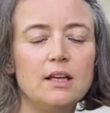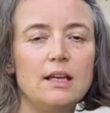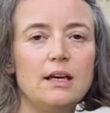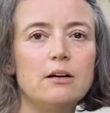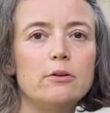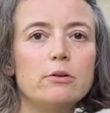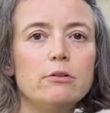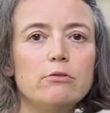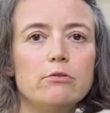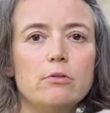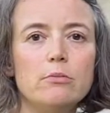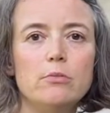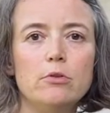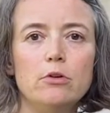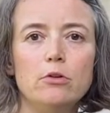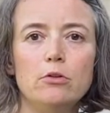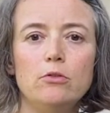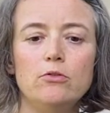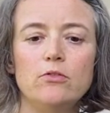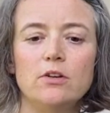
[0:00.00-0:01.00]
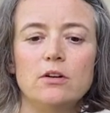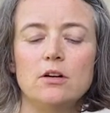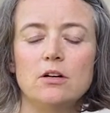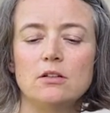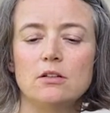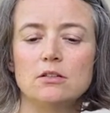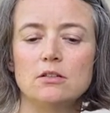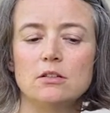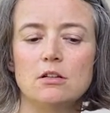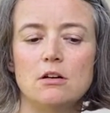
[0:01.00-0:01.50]
Now we've removed
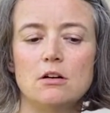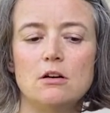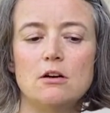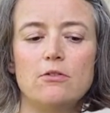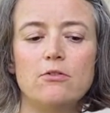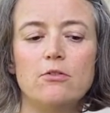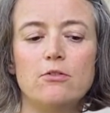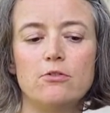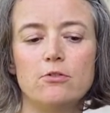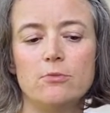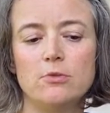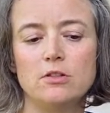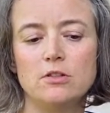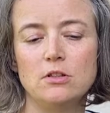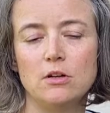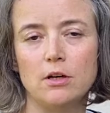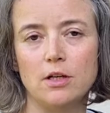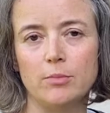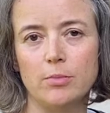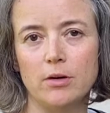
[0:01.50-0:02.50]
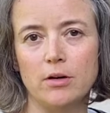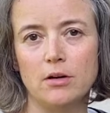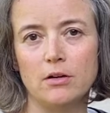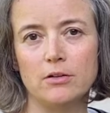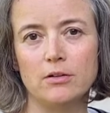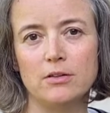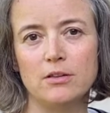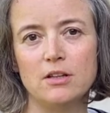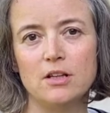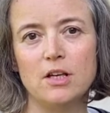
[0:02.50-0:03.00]
our scarf from the dye
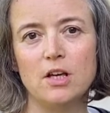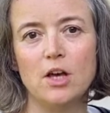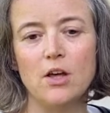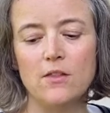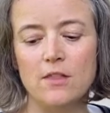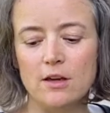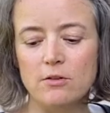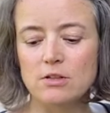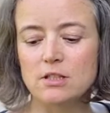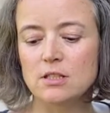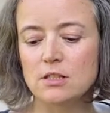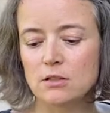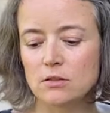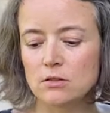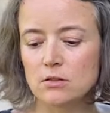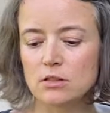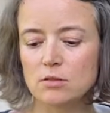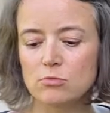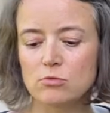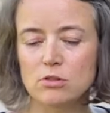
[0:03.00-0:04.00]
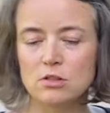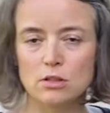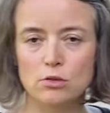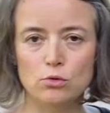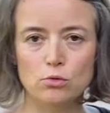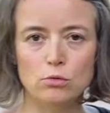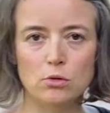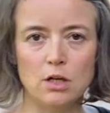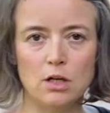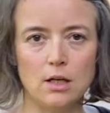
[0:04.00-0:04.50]
bath, there is still some
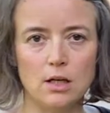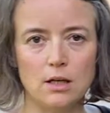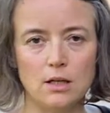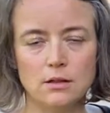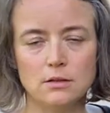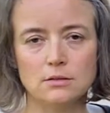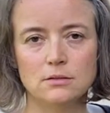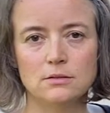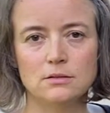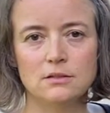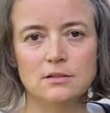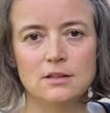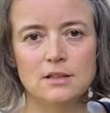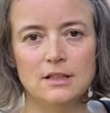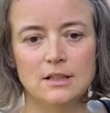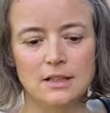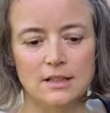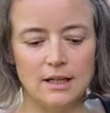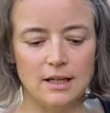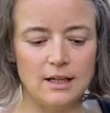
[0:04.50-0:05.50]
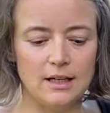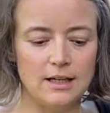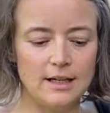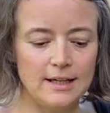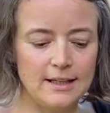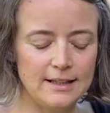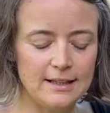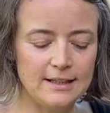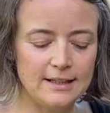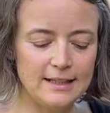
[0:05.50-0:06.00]
residual colour
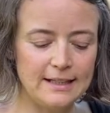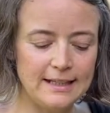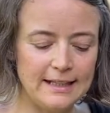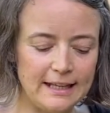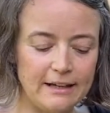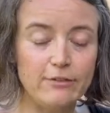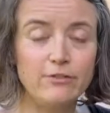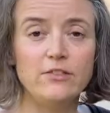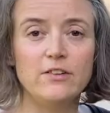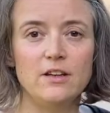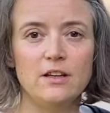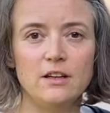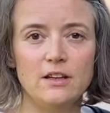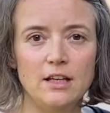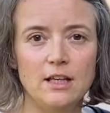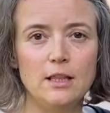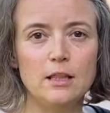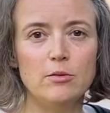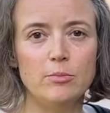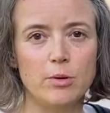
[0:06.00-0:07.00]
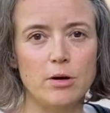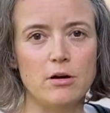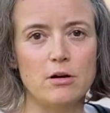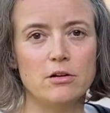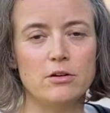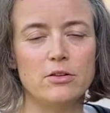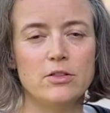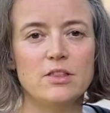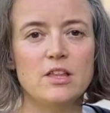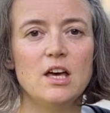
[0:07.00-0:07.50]
left in the
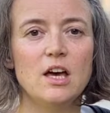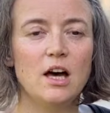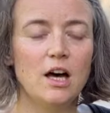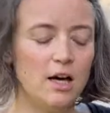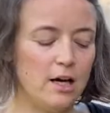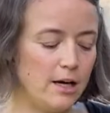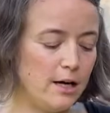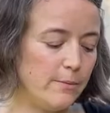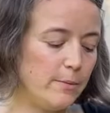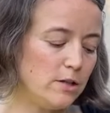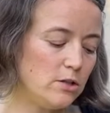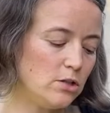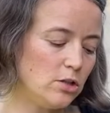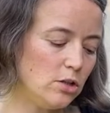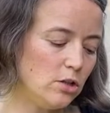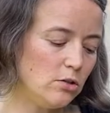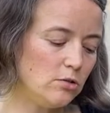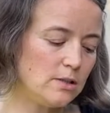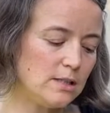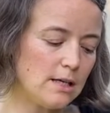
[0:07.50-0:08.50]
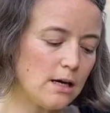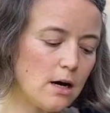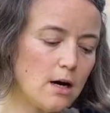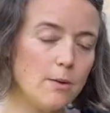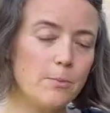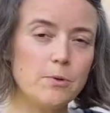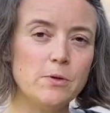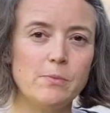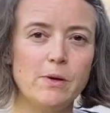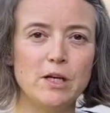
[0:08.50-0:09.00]
bath. And to use that
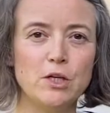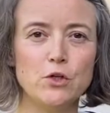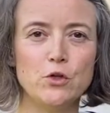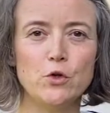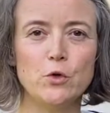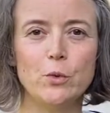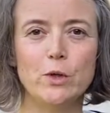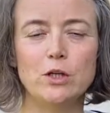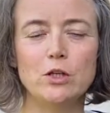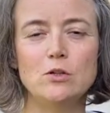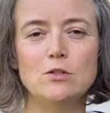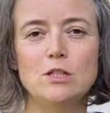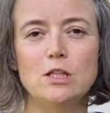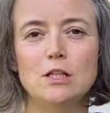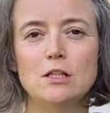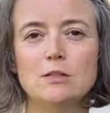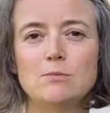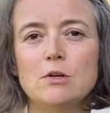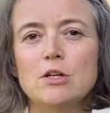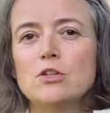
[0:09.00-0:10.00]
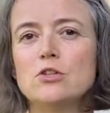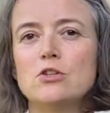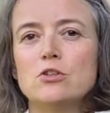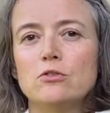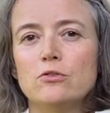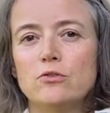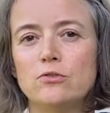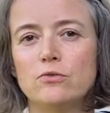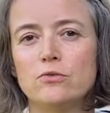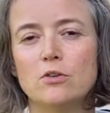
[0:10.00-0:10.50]
up, to make sure we're using as
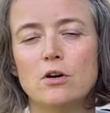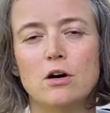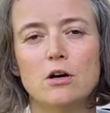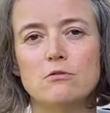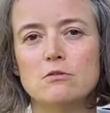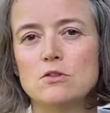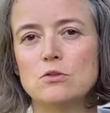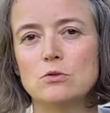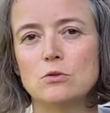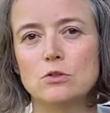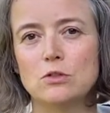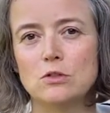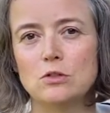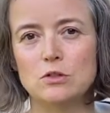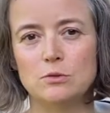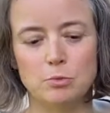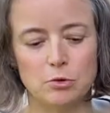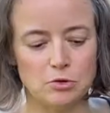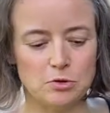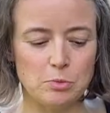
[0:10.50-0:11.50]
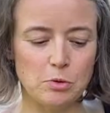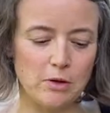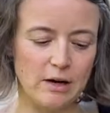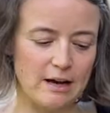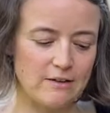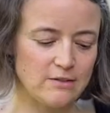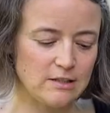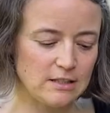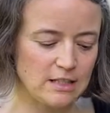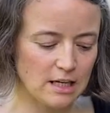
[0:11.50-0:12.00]
much of our resources as
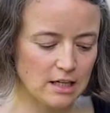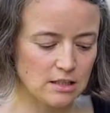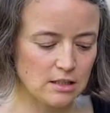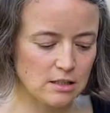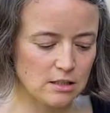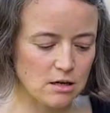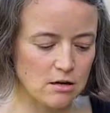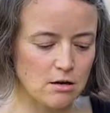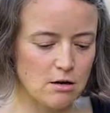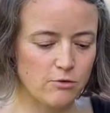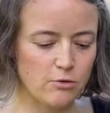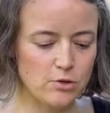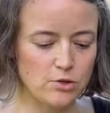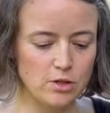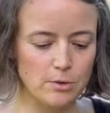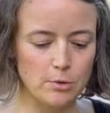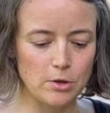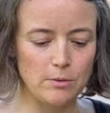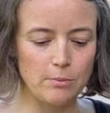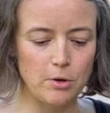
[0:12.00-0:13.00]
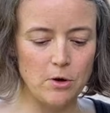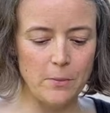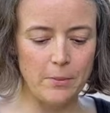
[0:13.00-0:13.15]
possible, I have a second scarf which I'm going to